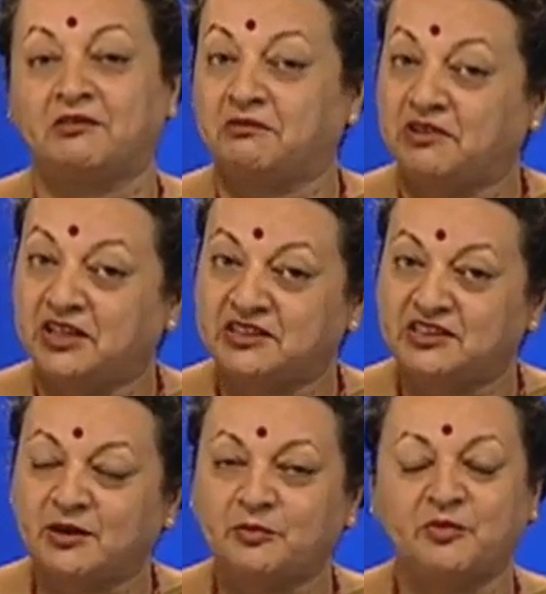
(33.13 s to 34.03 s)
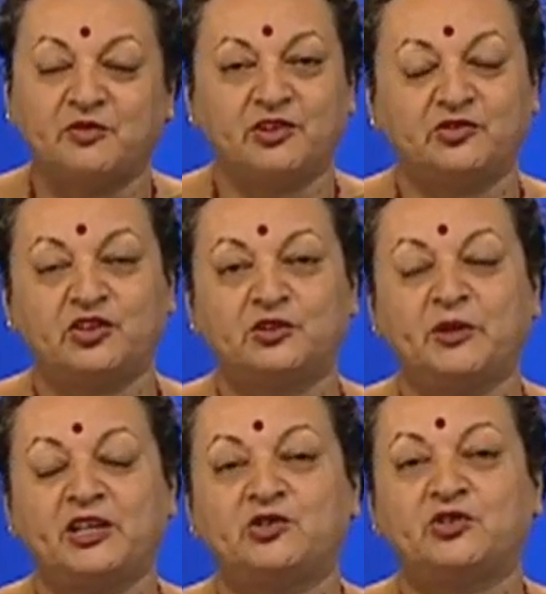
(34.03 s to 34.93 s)
raised up with
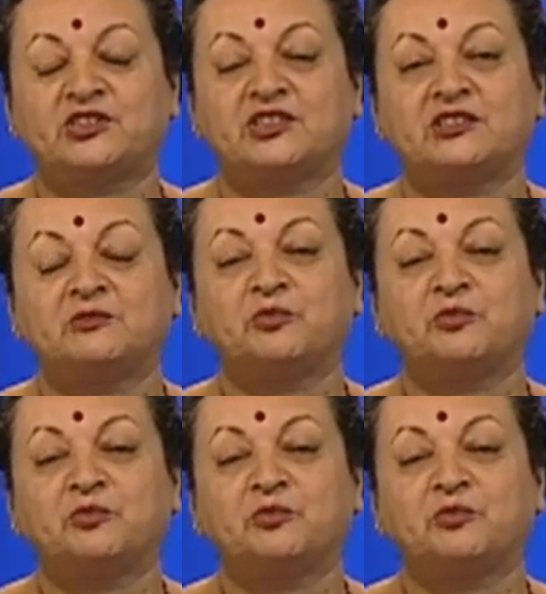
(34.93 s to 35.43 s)
respect to a certain